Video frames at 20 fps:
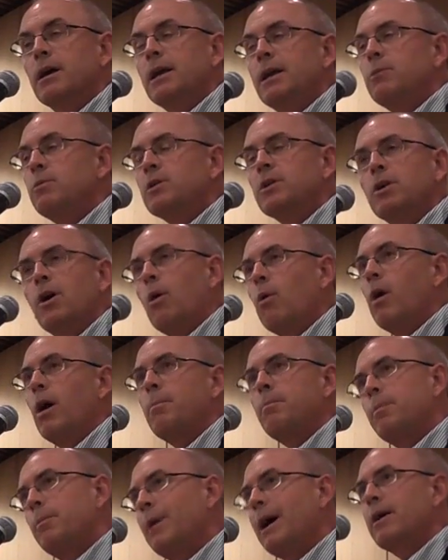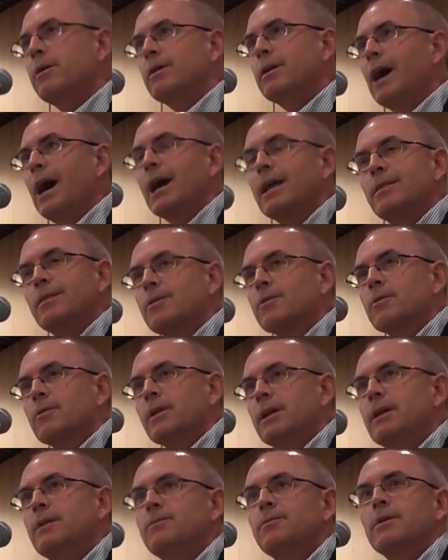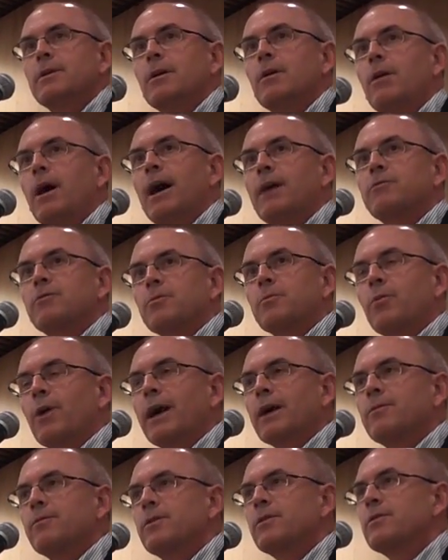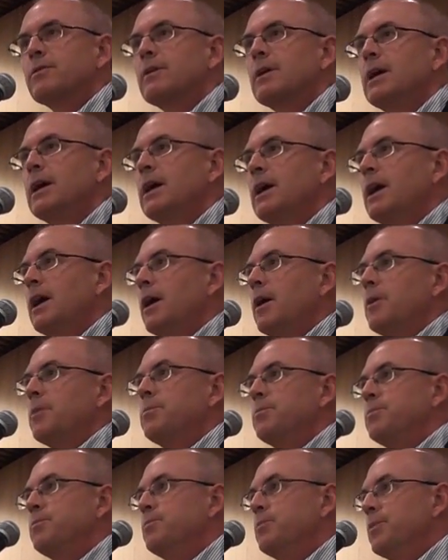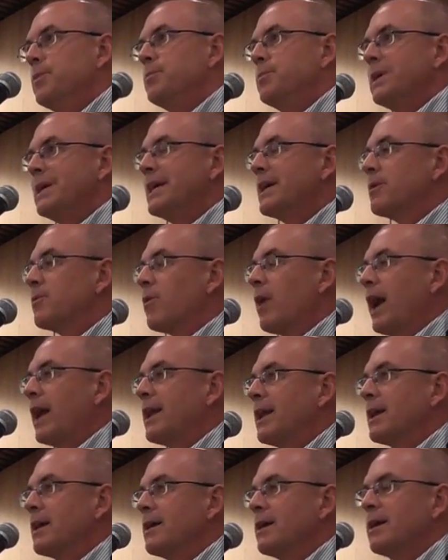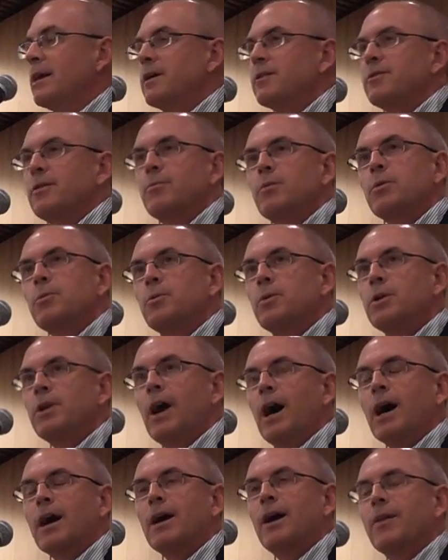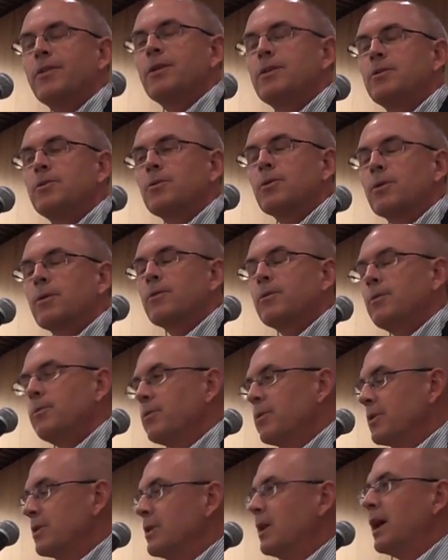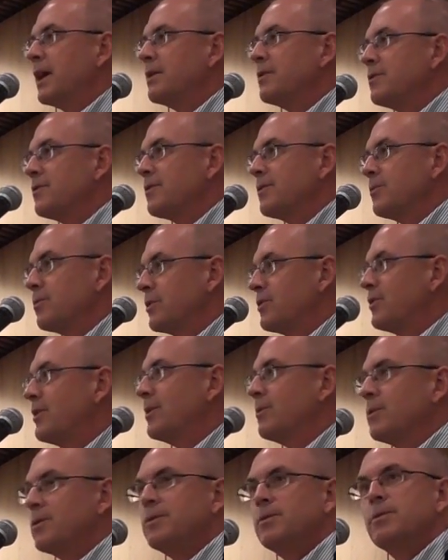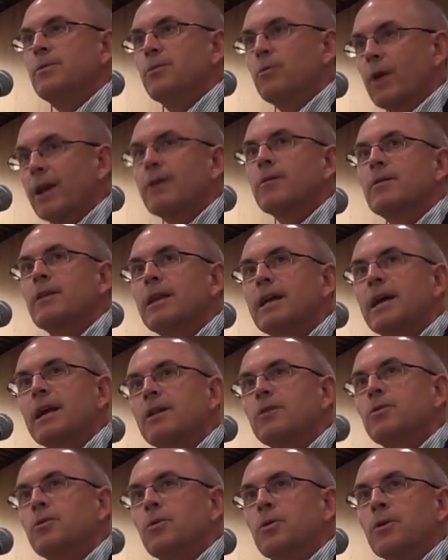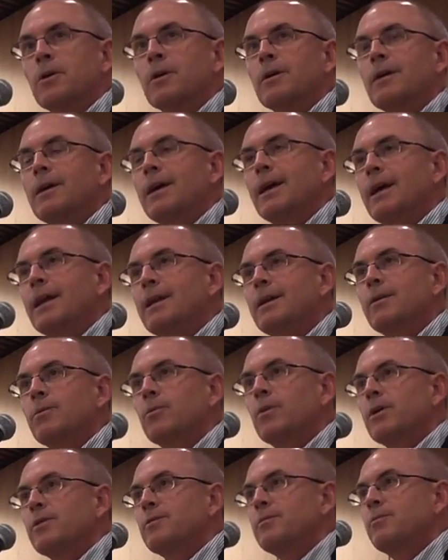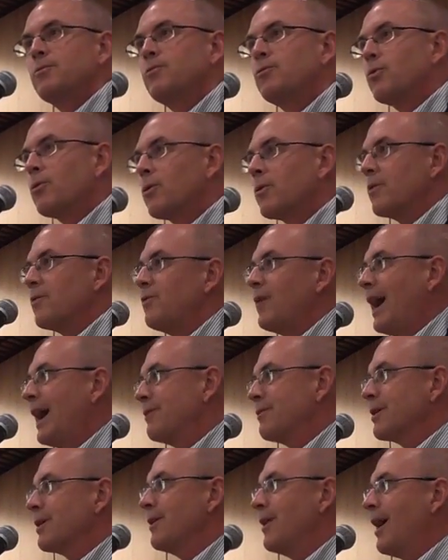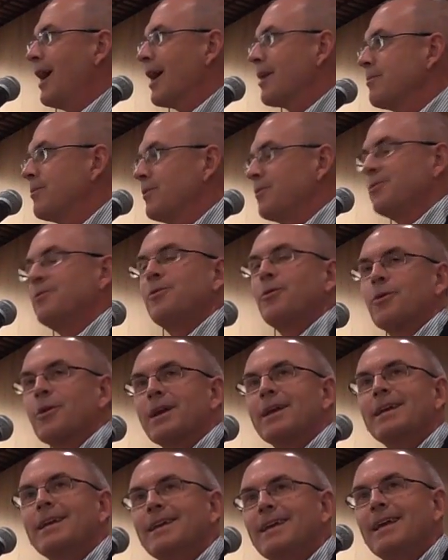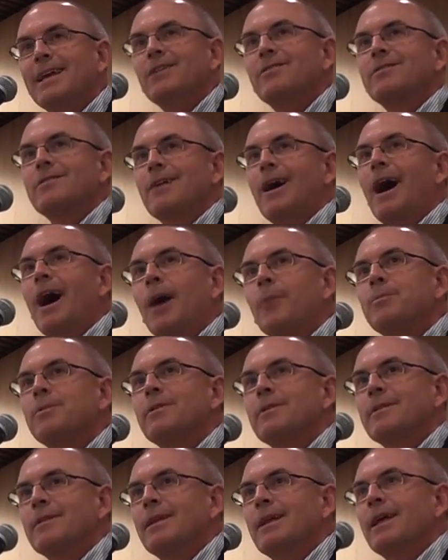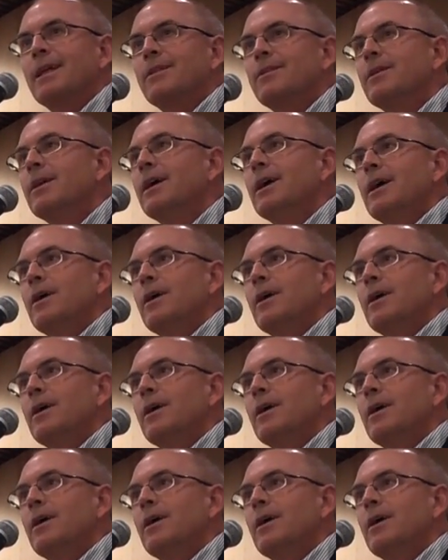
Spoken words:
he would go up about 9:30, after breakfast, begin writing. Someone would knock on the door with lunch, which he would regularly ignore, and it was 4 or 5 o'clock before he stopped, and